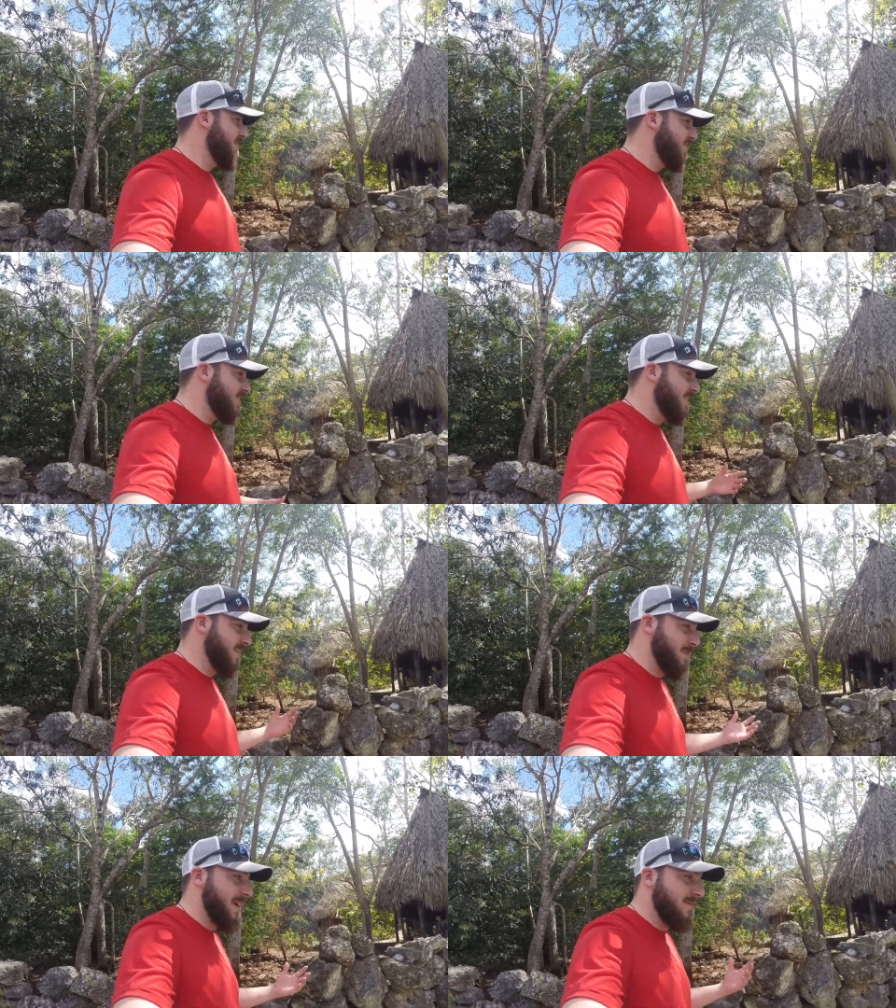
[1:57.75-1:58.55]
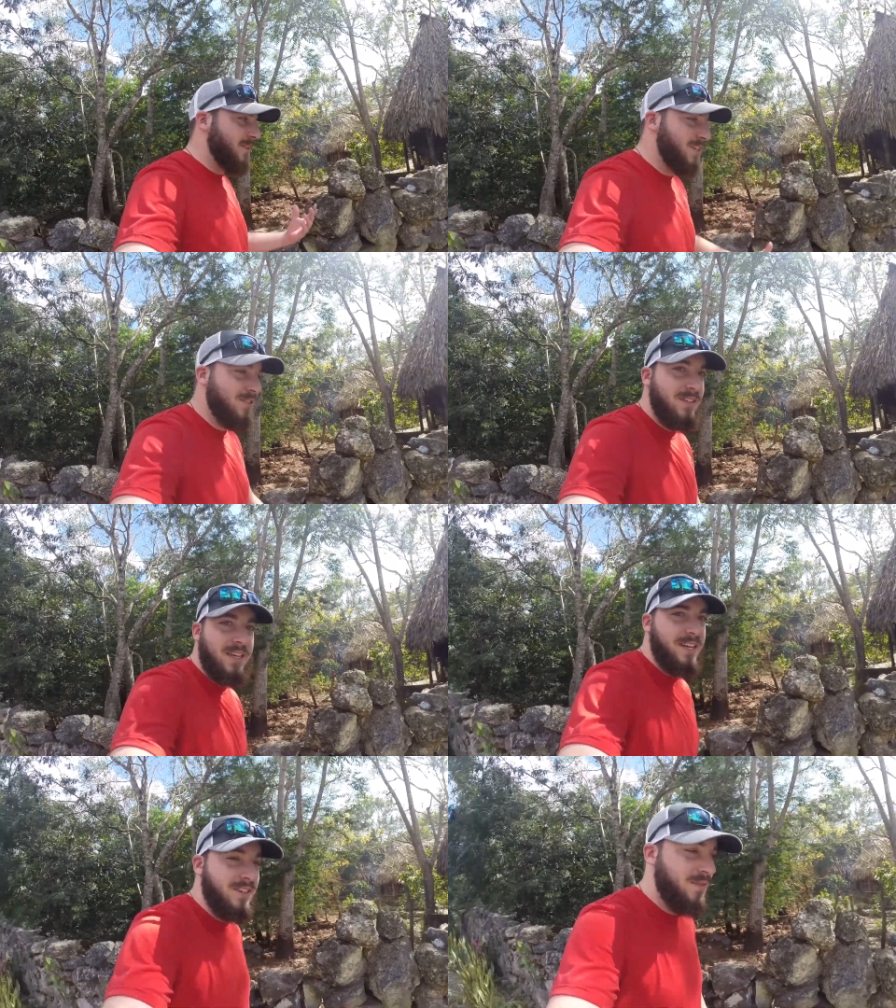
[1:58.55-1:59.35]
she's gonna make fresh
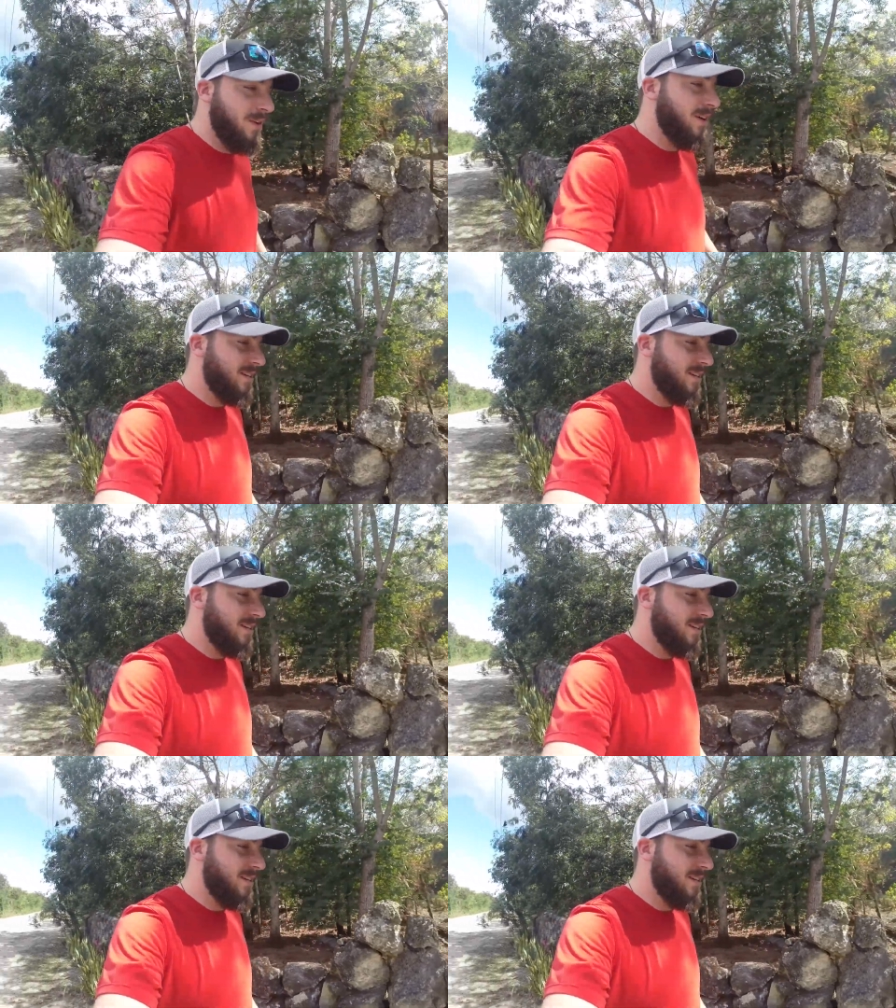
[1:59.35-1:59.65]
tortillas for